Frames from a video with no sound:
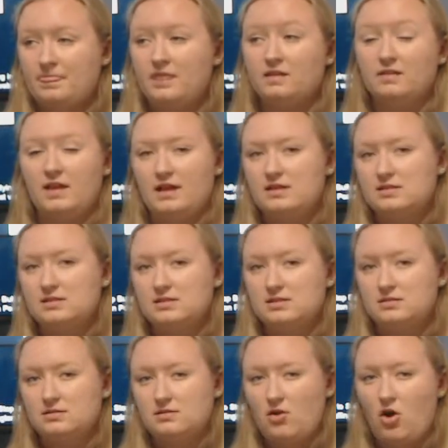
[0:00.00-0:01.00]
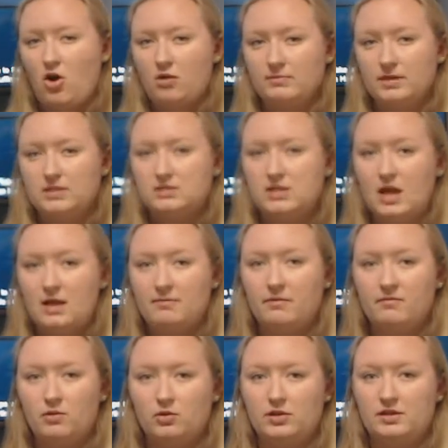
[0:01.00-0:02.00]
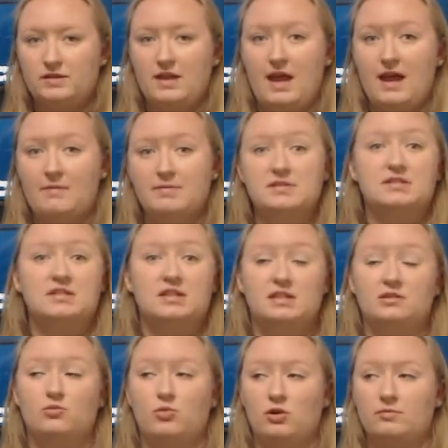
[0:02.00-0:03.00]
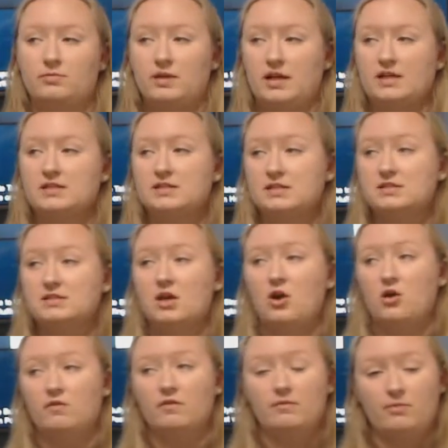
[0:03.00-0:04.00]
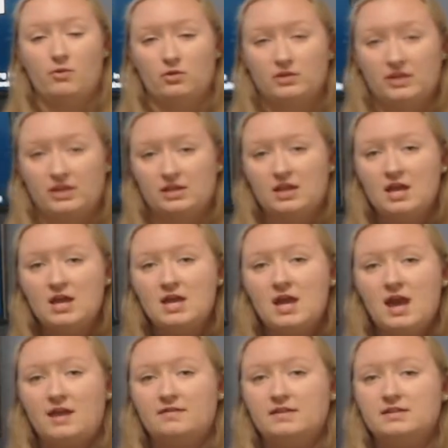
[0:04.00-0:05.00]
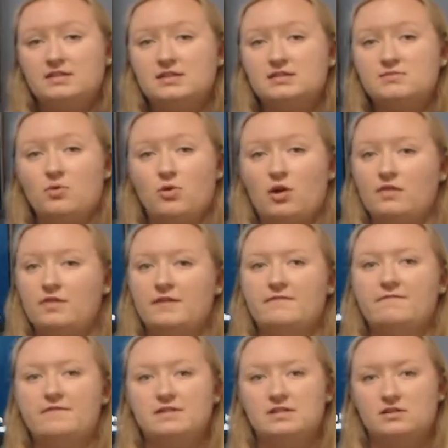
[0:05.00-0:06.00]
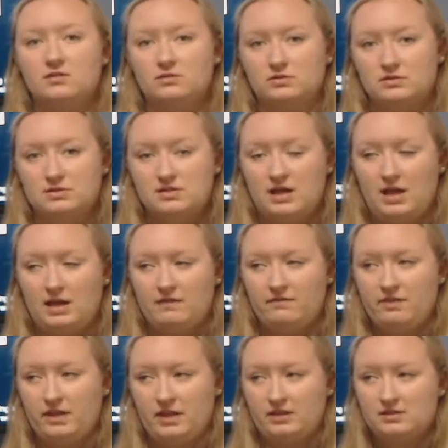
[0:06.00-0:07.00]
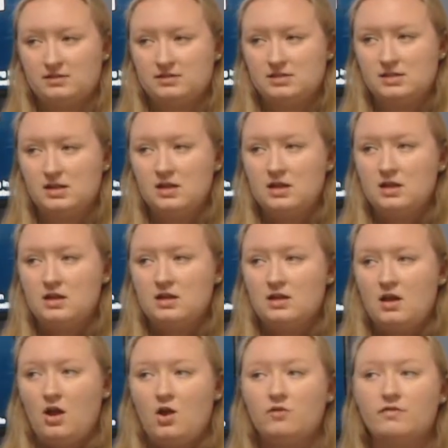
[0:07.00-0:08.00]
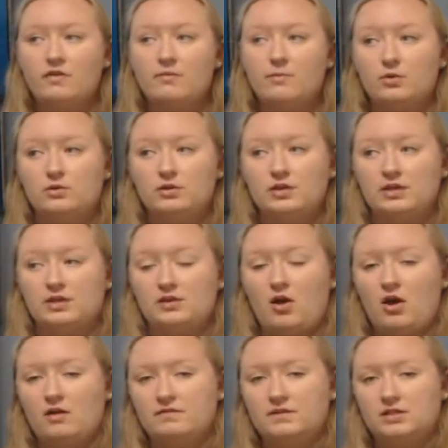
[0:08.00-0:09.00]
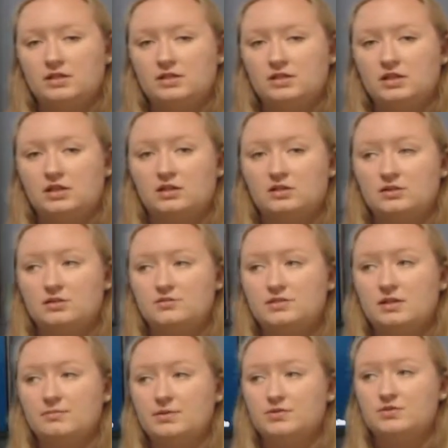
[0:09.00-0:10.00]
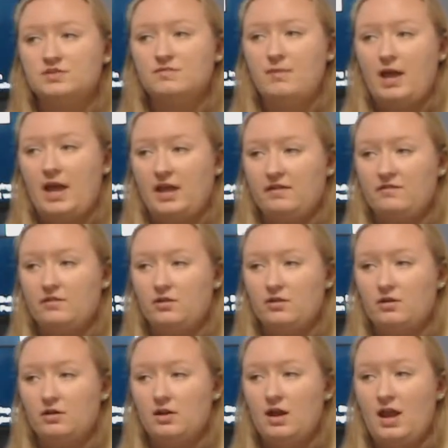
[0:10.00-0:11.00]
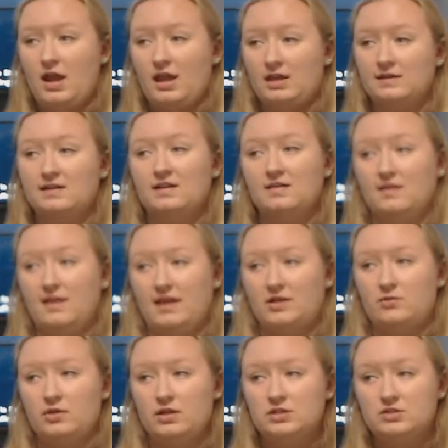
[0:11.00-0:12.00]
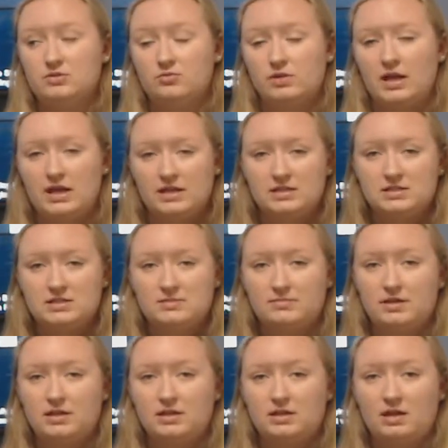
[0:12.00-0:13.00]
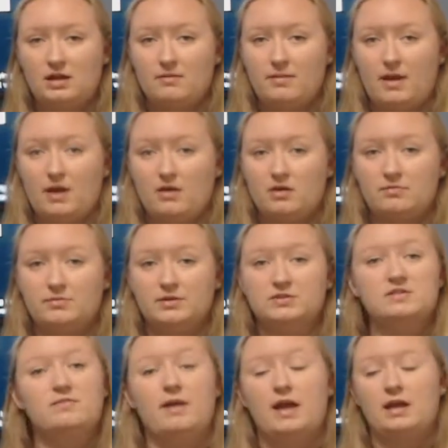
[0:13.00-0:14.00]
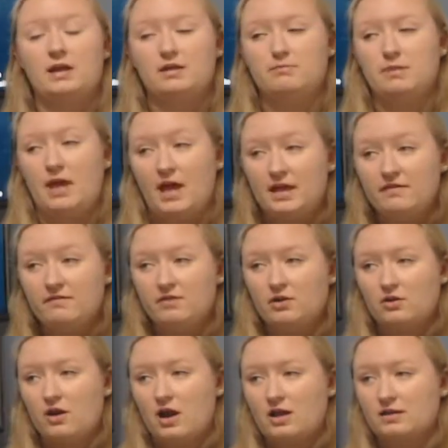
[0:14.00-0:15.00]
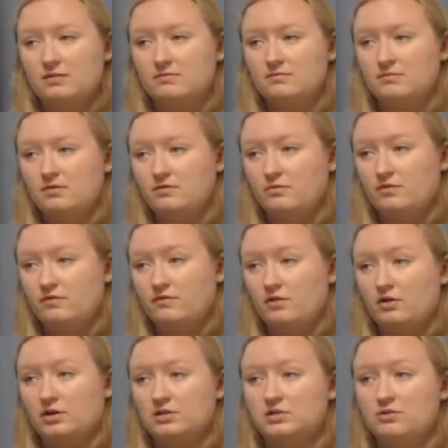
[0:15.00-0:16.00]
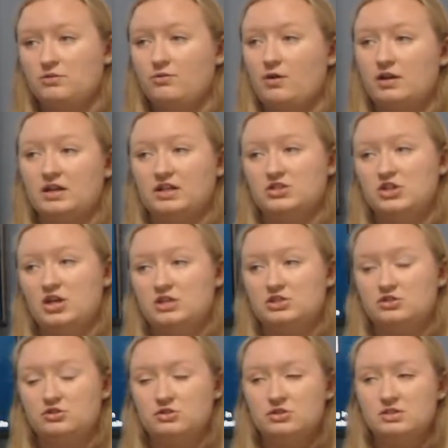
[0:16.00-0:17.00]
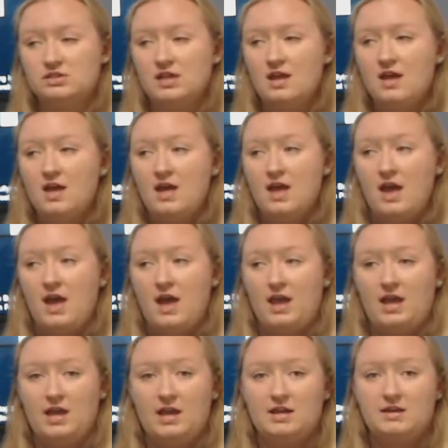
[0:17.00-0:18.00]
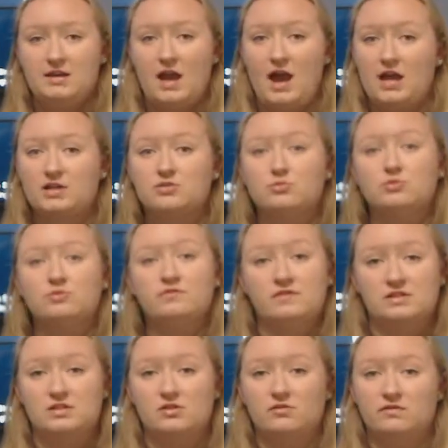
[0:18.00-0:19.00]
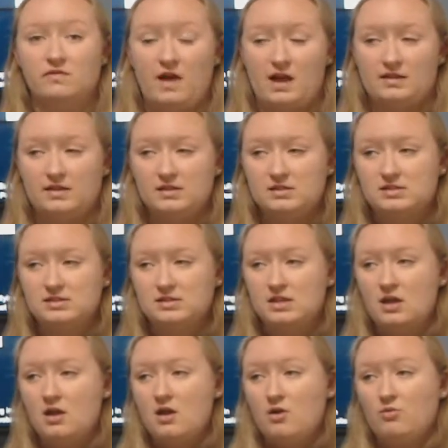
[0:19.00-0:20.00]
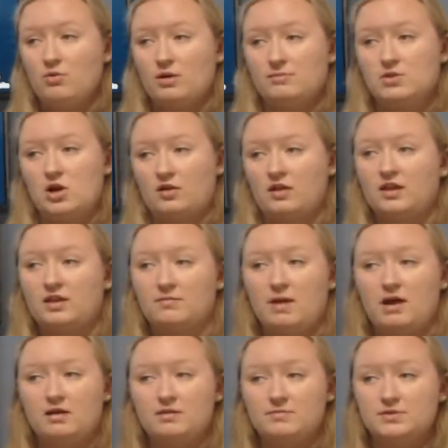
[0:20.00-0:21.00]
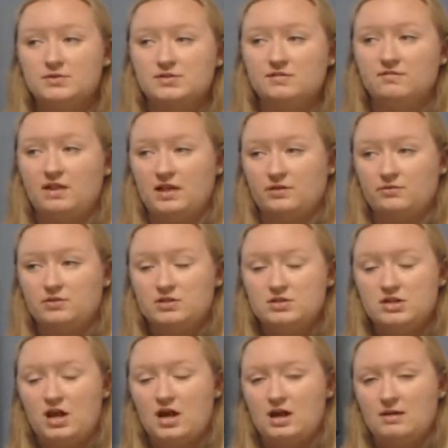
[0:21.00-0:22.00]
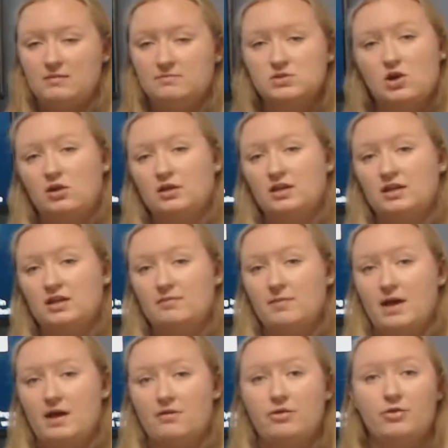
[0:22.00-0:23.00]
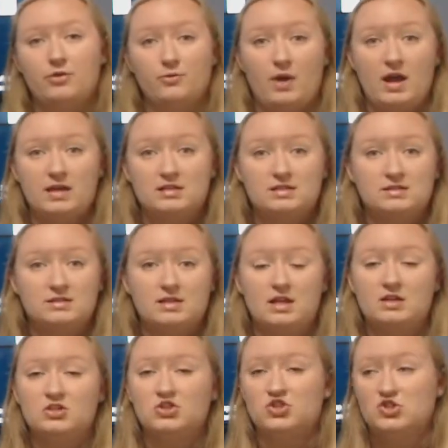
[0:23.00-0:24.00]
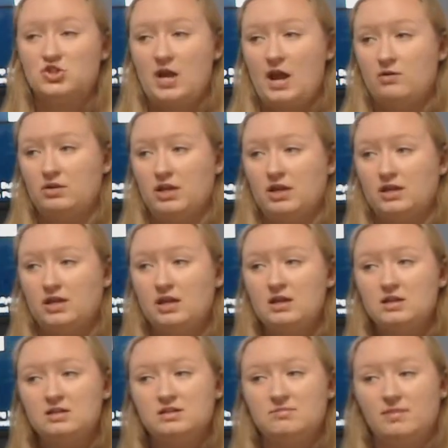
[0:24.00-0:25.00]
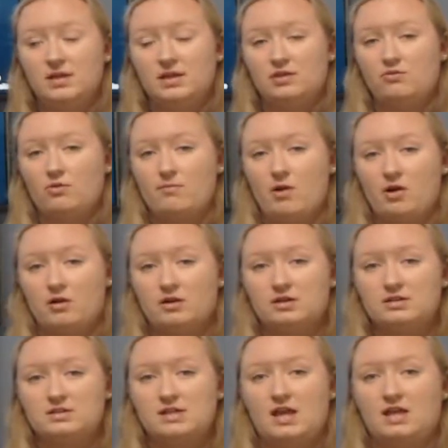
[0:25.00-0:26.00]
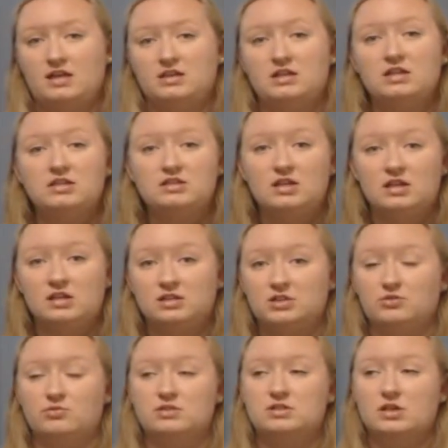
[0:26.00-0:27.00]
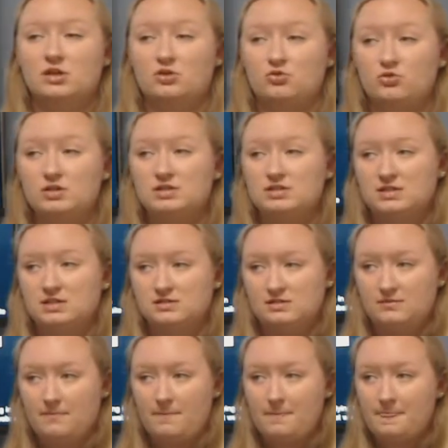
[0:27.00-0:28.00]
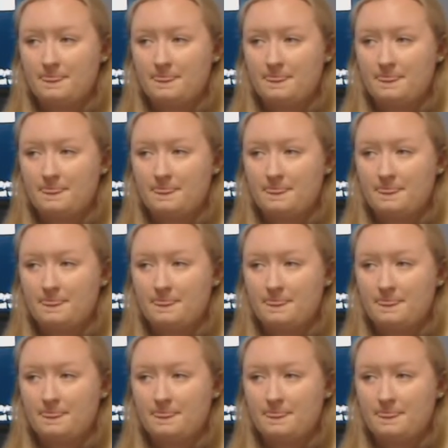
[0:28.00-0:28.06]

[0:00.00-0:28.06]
less common type of bullying that happens in the workplace is overt bullying, and this is more on the physical side of things. Overt bullying often includes abusive behavior and language. When I speak about abusive behavior, I'm referring to threatening gestures and actual physical violence. When I'm talking about abusive language, I'm talking about threats, shouting, demeaning remarks, and continuous criticism.